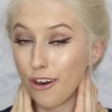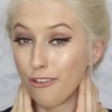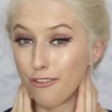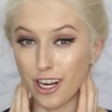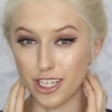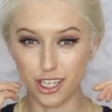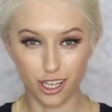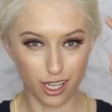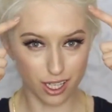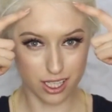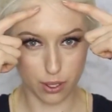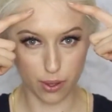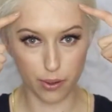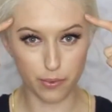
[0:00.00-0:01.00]

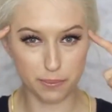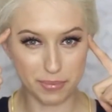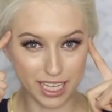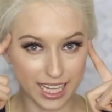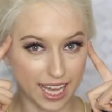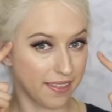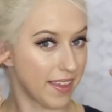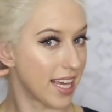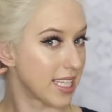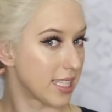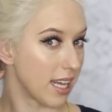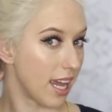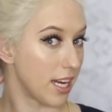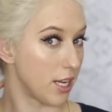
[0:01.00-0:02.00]
frontal. So it would be like
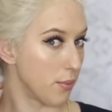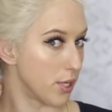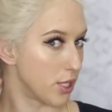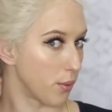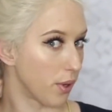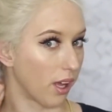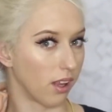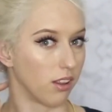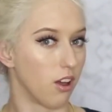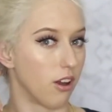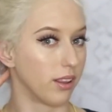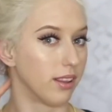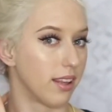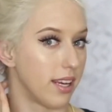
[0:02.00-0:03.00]
this, and you would do it
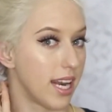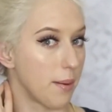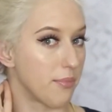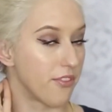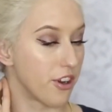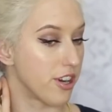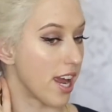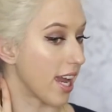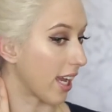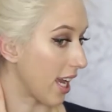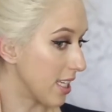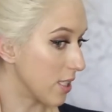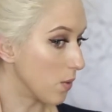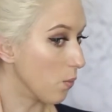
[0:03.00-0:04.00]
along the nape of your neck
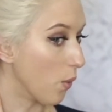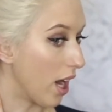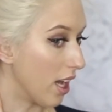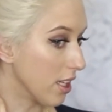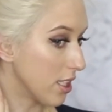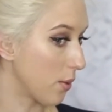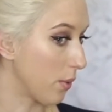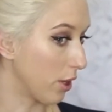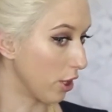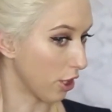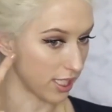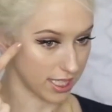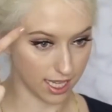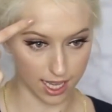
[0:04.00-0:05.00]
as well. So it
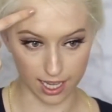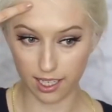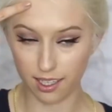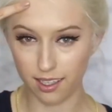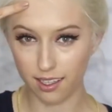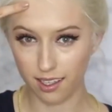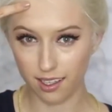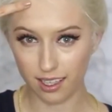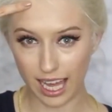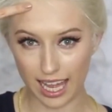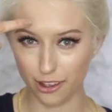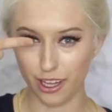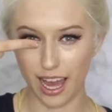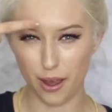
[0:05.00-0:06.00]
looks like,
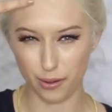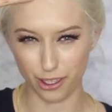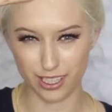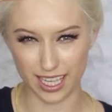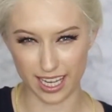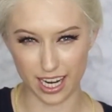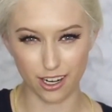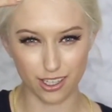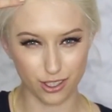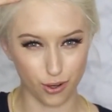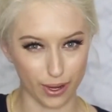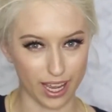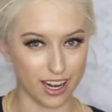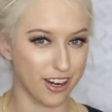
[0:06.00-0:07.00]
kind of how it looks like here is
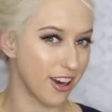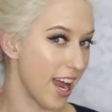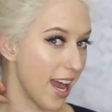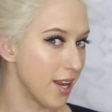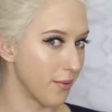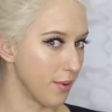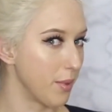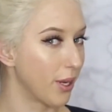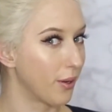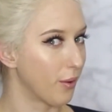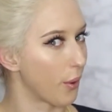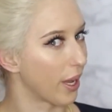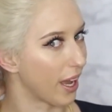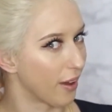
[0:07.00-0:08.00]
growing out of your head. It would be
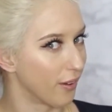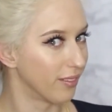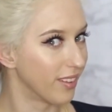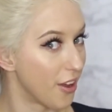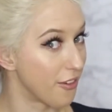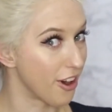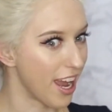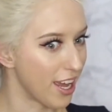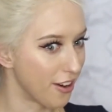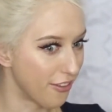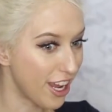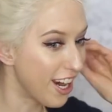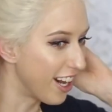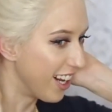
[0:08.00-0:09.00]
growing out of your head
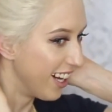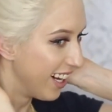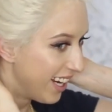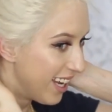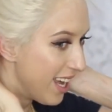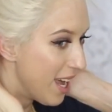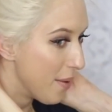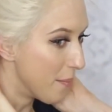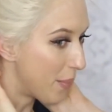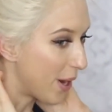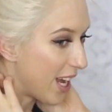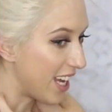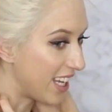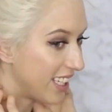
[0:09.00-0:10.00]
over here.
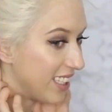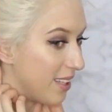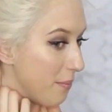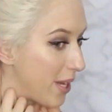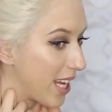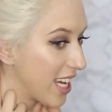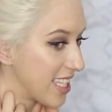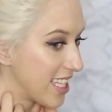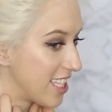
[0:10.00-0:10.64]
But because